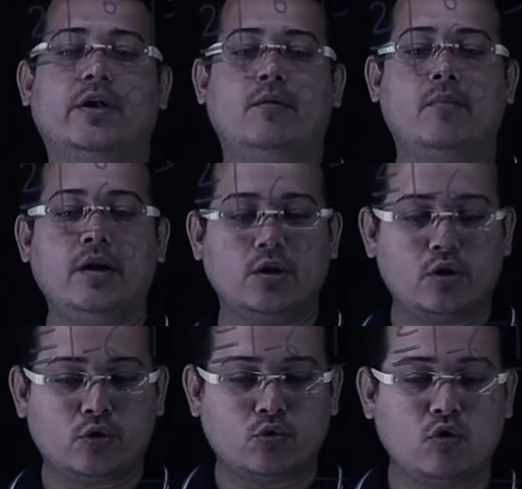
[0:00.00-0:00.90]
number, you
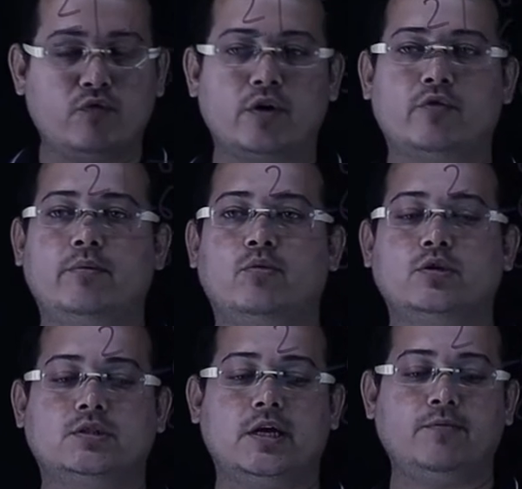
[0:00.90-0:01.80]
have to go for one more
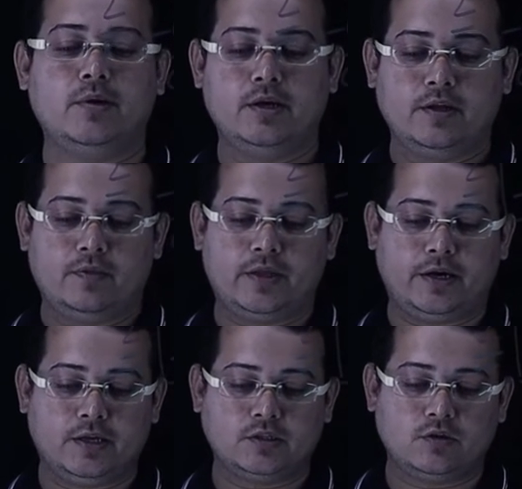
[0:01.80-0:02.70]
step, that
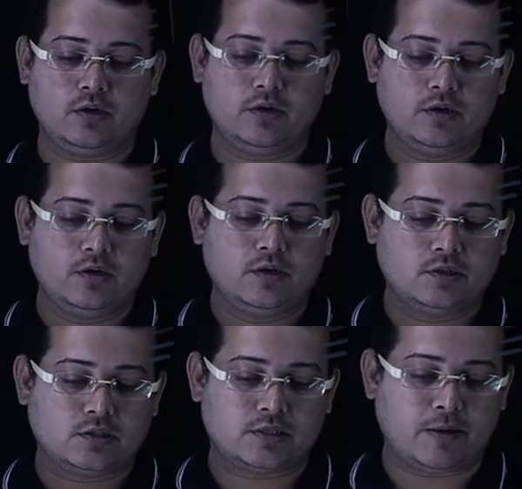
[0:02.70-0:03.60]
is your
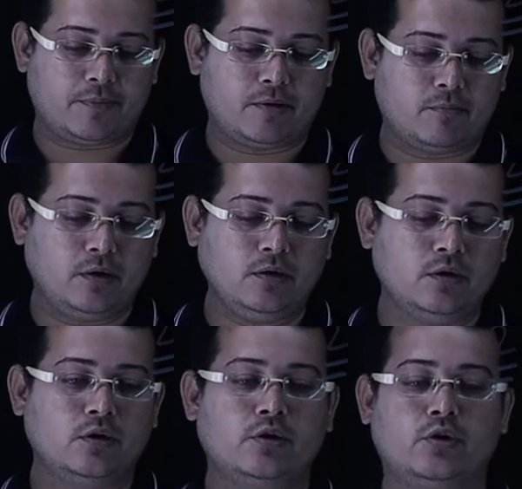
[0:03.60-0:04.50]
step number
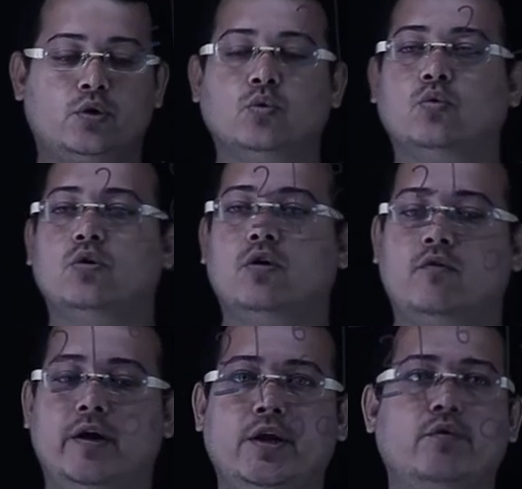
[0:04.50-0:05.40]
2,
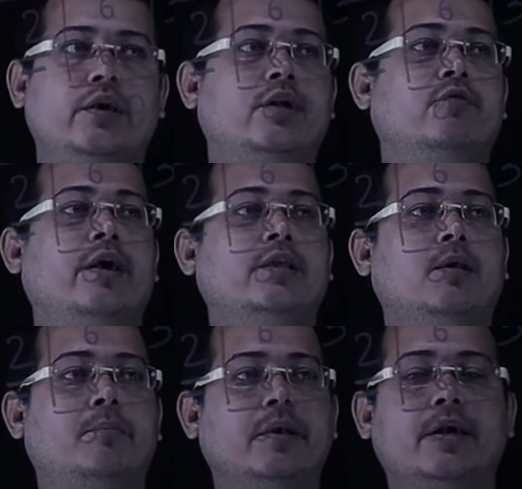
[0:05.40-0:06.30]
where you will divide the
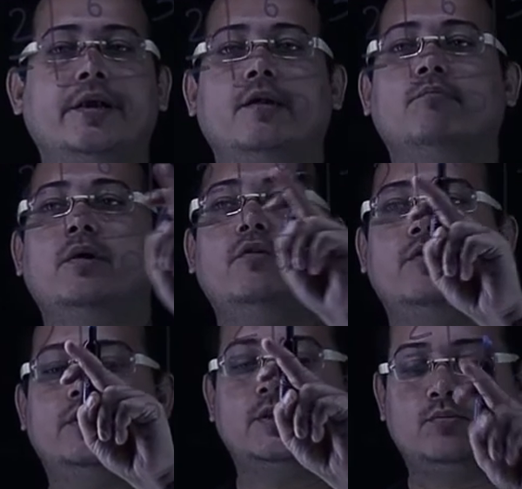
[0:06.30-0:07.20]
bigger number
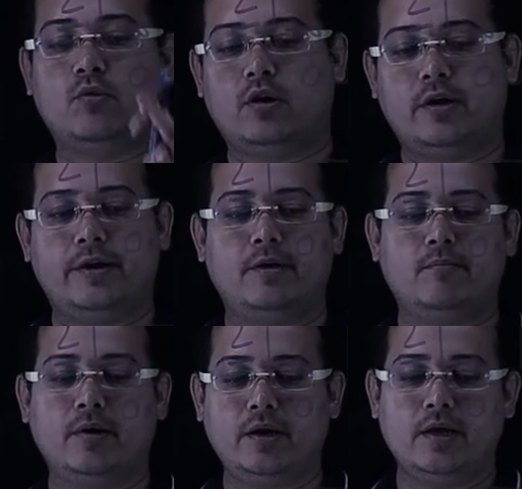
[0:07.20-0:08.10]
with the smaller
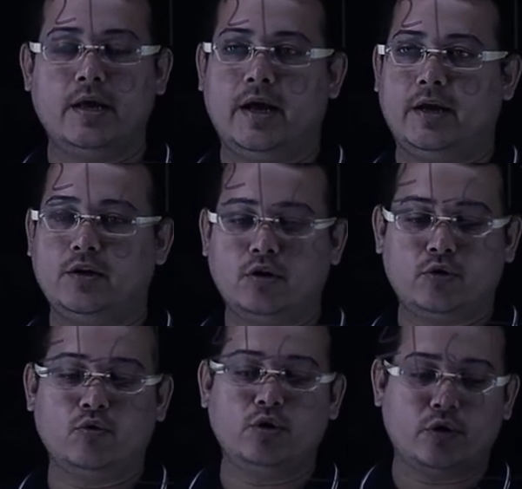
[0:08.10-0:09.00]
number, and you have
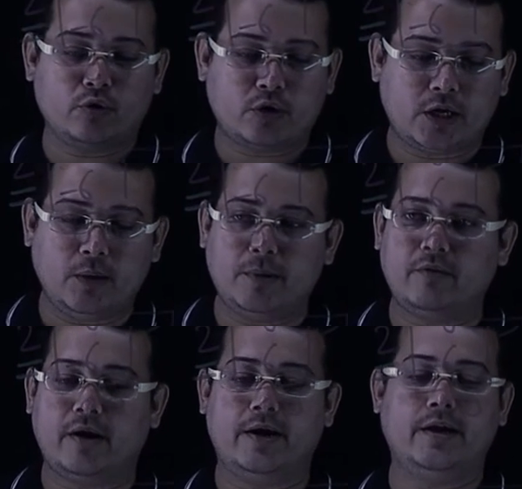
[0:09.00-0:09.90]
to keep
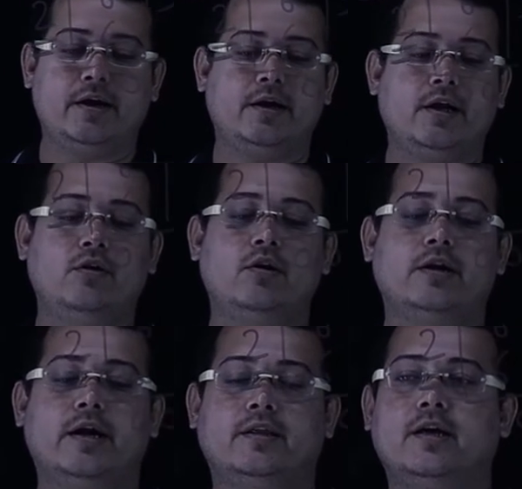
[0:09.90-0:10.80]
dividing until you will
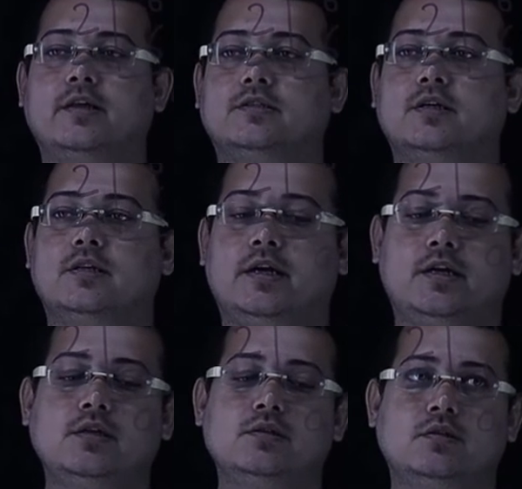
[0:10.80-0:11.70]
get the answer, that
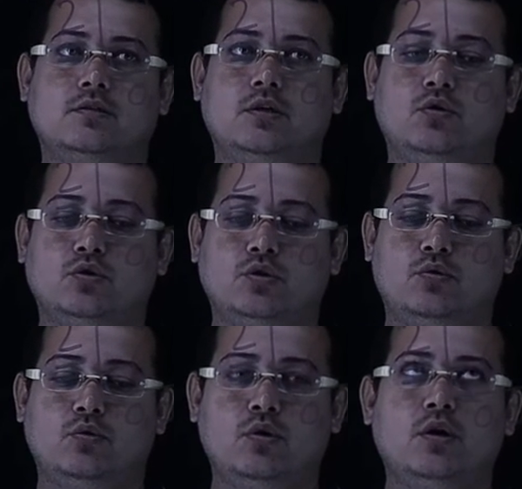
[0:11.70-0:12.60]
is 0 0.